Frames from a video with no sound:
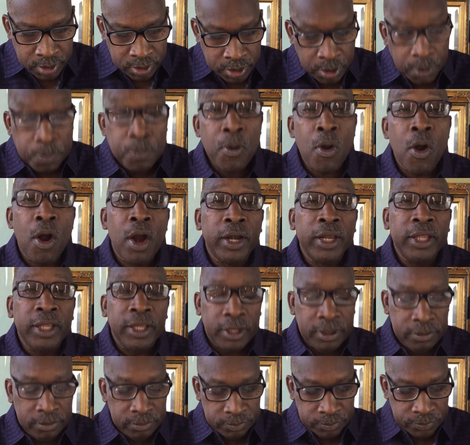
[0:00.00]
They're
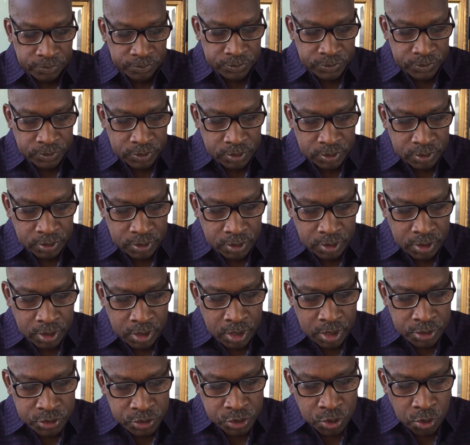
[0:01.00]
partying.
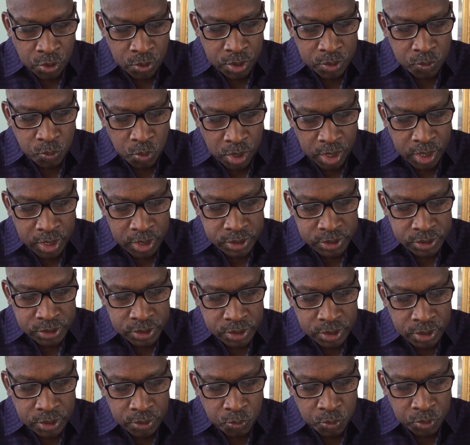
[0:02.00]
So it
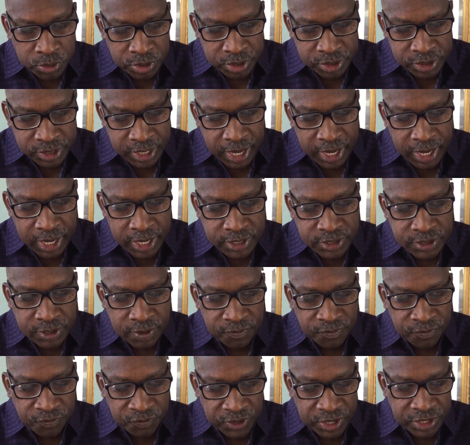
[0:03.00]
was, when the days
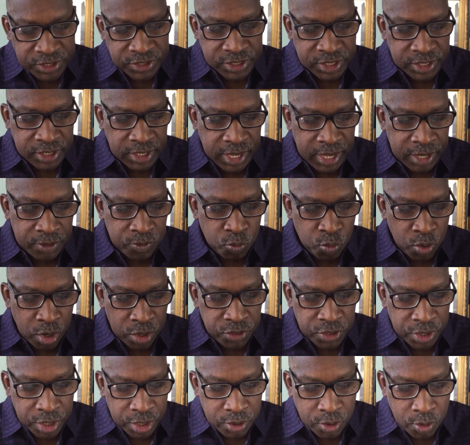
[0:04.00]
of feasting had
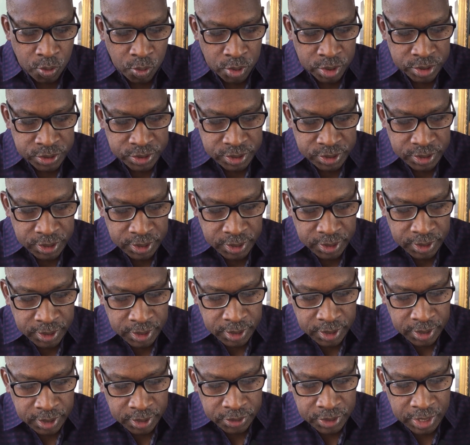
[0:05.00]
run their course,
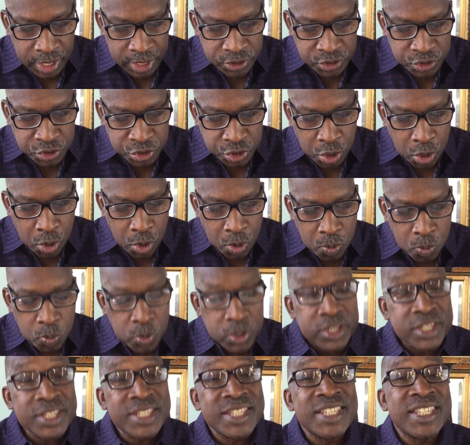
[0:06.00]
that Job
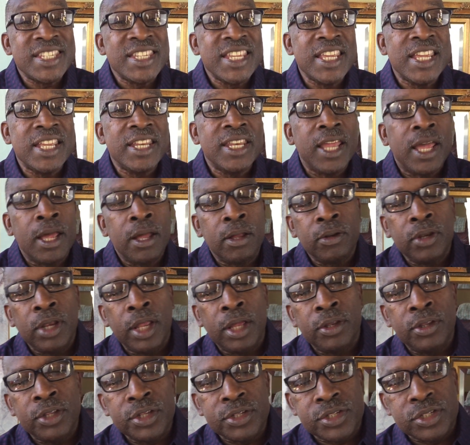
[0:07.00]
would send out.
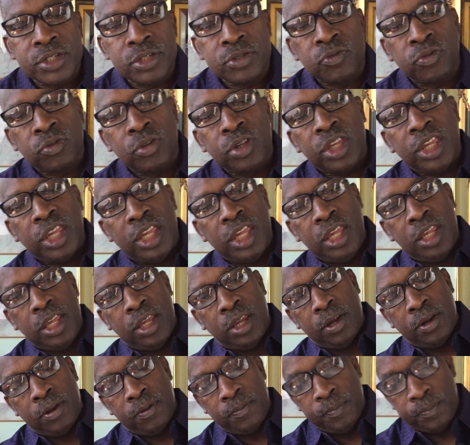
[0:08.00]
Now, this is key
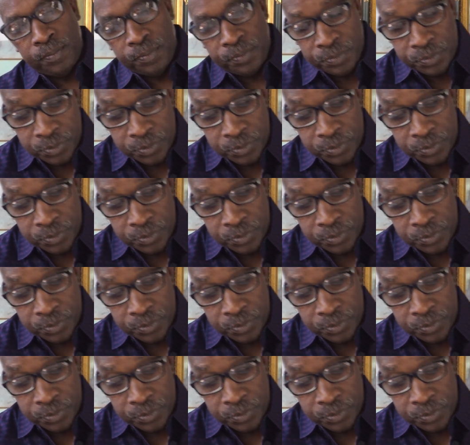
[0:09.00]
here.